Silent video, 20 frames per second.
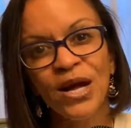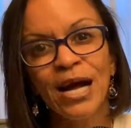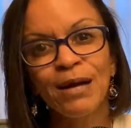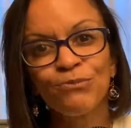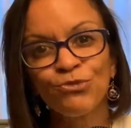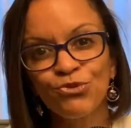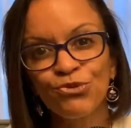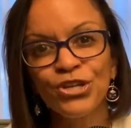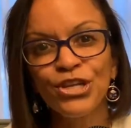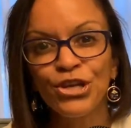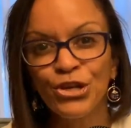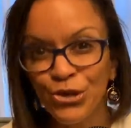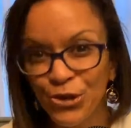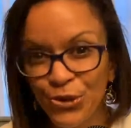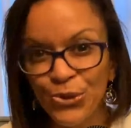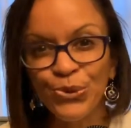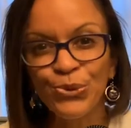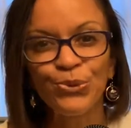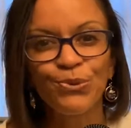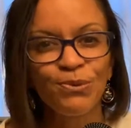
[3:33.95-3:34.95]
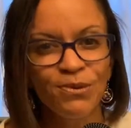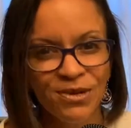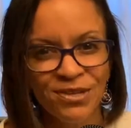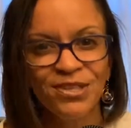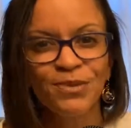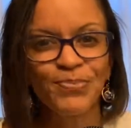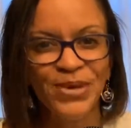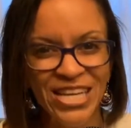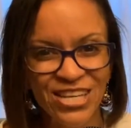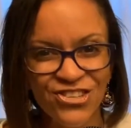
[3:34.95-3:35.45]
I'm treating you,
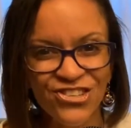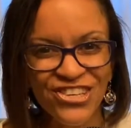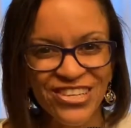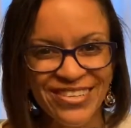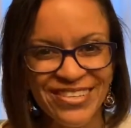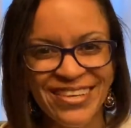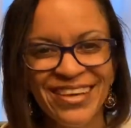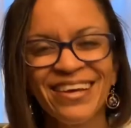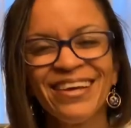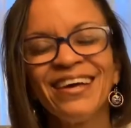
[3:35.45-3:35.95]
the patient.